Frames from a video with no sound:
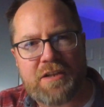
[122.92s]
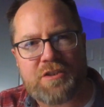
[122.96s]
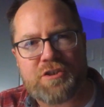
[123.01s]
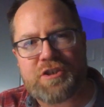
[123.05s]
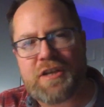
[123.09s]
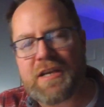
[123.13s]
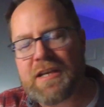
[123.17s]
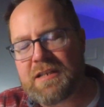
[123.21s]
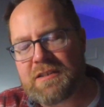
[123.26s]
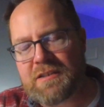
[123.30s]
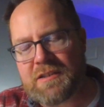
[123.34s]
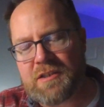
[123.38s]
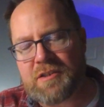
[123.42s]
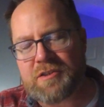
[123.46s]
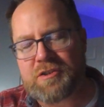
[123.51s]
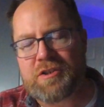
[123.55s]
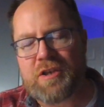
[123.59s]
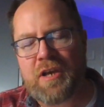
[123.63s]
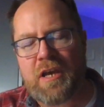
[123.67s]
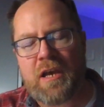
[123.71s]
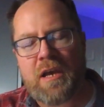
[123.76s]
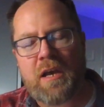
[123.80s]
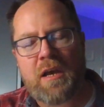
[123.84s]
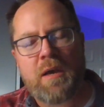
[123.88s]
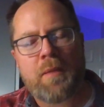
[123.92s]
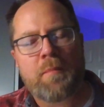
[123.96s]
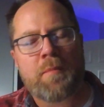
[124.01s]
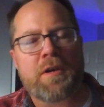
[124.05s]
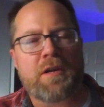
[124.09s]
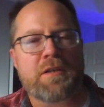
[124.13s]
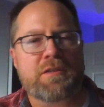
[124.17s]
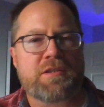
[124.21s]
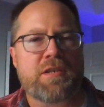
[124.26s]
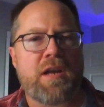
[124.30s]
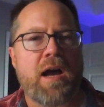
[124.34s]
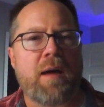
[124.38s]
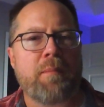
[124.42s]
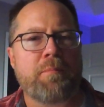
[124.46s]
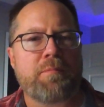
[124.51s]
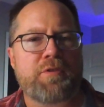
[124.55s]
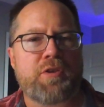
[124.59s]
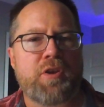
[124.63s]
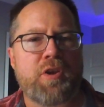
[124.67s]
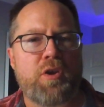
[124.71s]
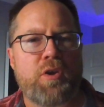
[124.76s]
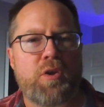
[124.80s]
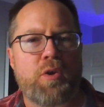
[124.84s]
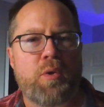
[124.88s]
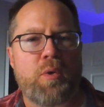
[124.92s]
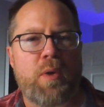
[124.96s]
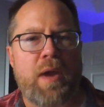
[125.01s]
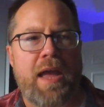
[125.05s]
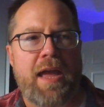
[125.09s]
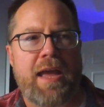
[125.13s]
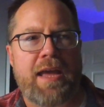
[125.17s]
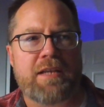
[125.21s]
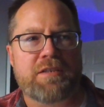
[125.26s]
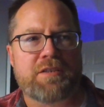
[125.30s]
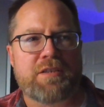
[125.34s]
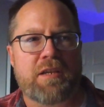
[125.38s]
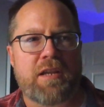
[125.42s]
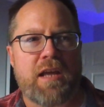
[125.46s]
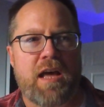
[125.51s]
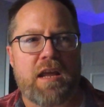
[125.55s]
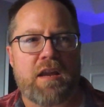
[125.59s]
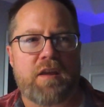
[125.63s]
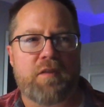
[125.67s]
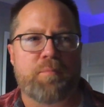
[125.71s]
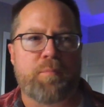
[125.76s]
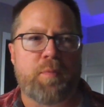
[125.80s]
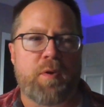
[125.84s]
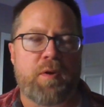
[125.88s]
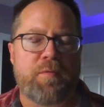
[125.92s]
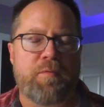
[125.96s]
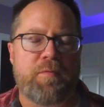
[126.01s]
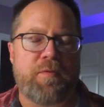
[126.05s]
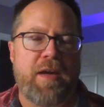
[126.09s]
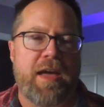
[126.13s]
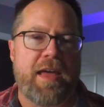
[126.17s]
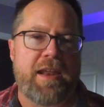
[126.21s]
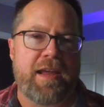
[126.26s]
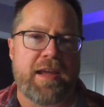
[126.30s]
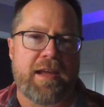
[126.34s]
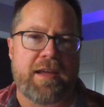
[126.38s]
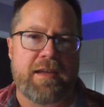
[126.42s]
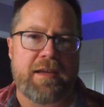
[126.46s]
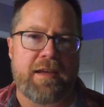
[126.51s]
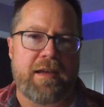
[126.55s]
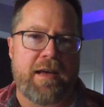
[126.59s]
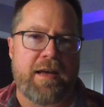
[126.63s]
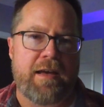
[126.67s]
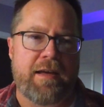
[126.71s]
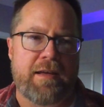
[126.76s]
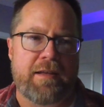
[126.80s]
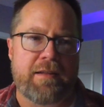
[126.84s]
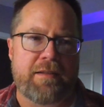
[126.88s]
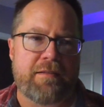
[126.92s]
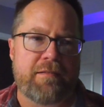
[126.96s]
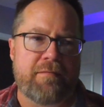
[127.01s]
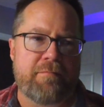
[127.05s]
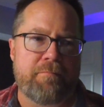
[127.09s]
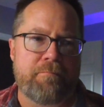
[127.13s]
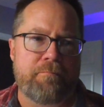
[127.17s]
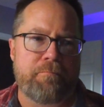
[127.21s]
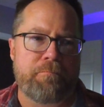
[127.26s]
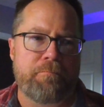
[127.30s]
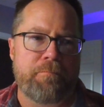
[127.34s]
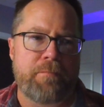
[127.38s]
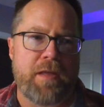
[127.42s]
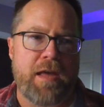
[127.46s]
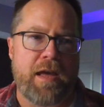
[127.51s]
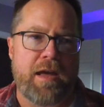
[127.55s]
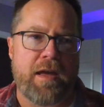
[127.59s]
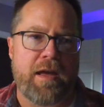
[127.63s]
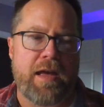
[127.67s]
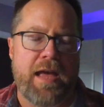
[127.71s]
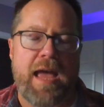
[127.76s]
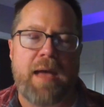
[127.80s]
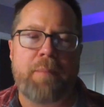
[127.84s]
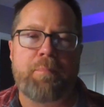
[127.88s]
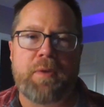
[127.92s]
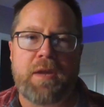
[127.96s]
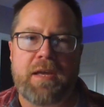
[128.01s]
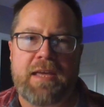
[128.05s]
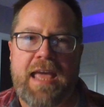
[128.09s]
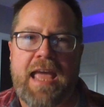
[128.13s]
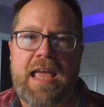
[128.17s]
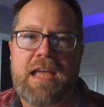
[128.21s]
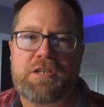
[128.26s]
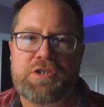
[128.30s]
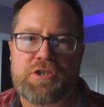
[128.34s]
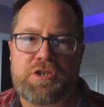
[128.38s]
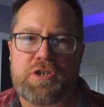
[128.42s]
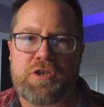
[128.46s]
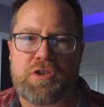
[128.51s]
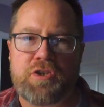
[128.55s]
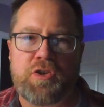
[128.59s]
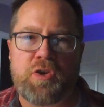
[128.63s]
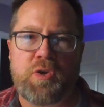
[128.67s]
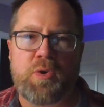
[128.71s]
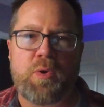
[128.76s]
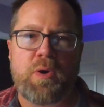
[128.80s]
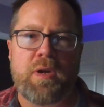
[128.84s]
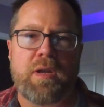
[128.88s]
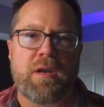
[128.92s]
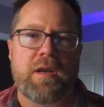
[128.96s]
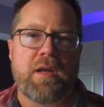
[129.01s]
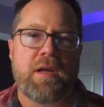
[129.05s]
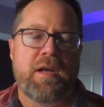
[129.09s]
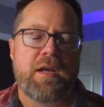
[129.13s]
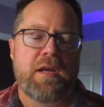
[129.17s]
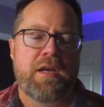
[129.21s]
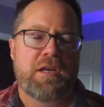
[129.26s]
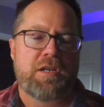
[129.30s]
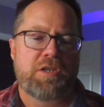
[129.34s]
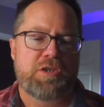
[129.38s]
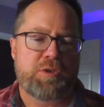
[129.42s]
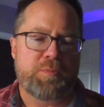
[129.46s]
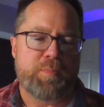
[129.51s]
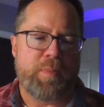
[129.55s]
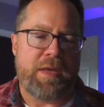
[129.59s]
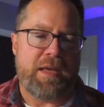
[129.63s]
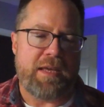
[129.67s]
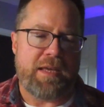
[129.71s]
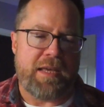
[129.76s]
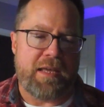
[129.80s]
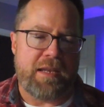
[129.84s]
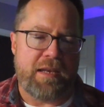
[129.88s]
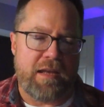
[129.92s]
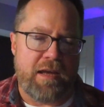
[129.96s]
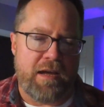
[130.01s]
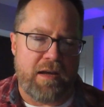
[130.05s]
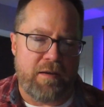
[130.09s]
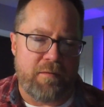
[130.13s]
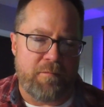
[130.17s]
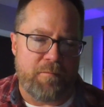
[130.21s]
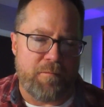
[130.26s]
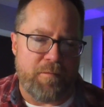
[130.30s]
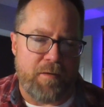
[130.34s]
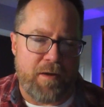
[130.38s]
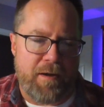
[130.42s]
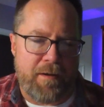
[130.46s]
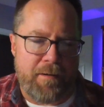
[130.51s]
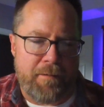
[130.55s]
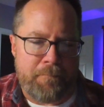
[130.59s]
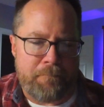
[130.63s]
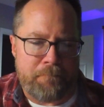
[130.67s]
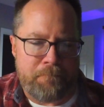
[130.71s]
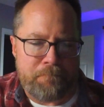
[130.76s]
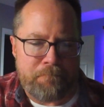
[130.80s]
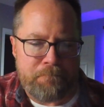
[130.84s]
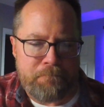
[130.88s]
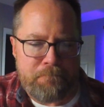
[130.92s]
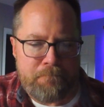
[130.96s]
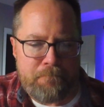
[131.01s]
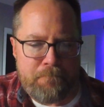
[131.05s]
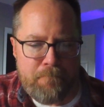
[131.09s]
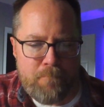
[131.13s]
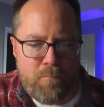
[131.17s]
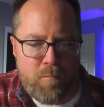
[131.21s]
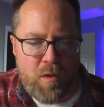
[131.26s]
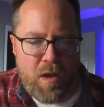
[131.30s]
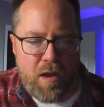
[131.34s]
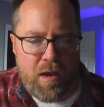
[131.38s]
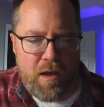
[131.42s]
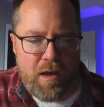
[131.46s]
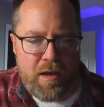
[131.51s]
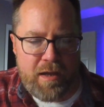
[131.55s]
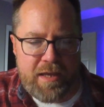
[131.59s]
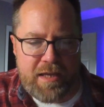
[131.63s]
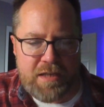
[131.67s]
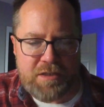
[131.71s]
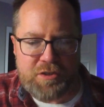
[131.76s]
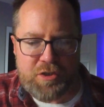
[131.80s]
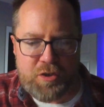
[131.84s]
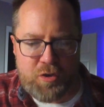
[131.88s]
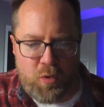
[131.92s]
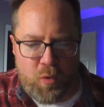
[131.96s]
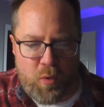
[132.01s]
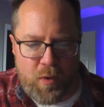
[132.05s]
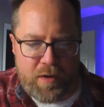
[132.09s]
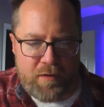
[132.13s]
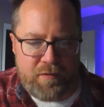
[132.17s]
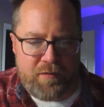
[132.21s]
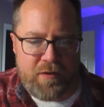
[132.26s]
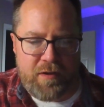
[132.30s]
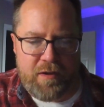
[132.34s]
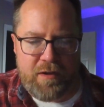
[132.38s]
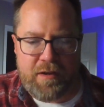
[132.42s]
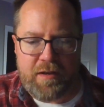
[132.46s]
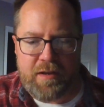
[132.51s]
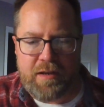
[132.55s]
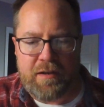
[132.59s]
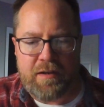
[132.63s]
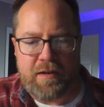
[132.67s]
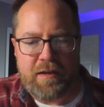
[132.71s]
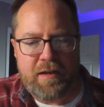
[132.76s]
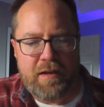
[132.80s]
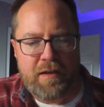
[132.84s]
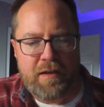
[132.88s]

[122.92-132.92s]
Jesus. Because Psalm 2 has a lot of prophetic application to it, speaking of his anointed and